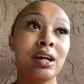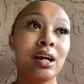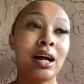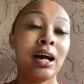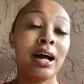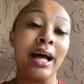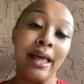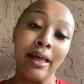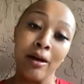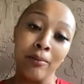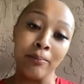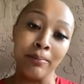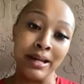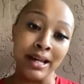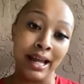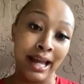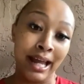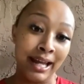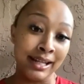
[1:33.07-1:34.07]
a helping
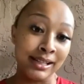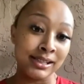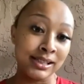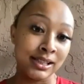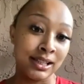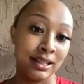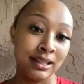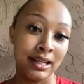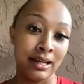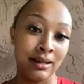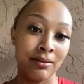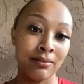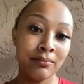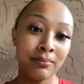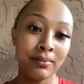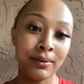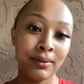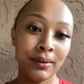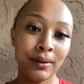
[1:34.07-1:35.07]
hand to
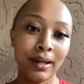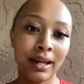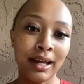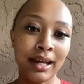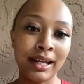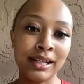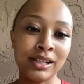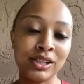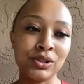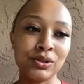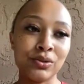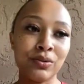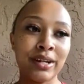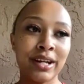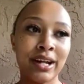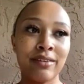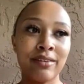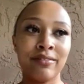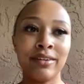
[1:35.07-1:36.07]
them and do
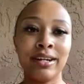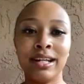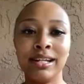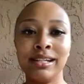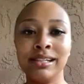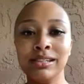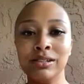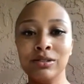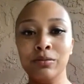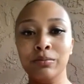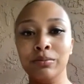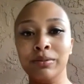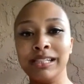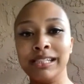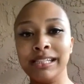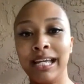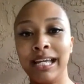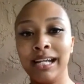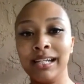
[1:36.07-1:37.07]
whatever it is to
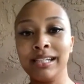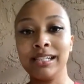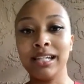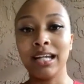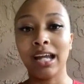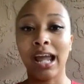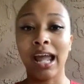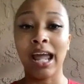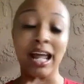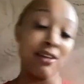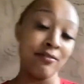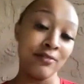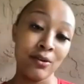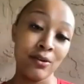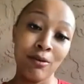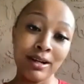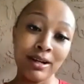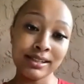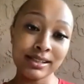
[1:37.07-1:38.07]
protect
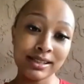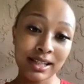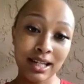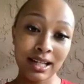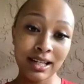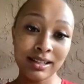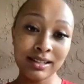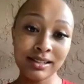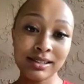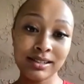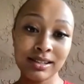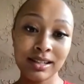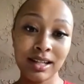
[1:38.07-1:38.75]
everyone's kids.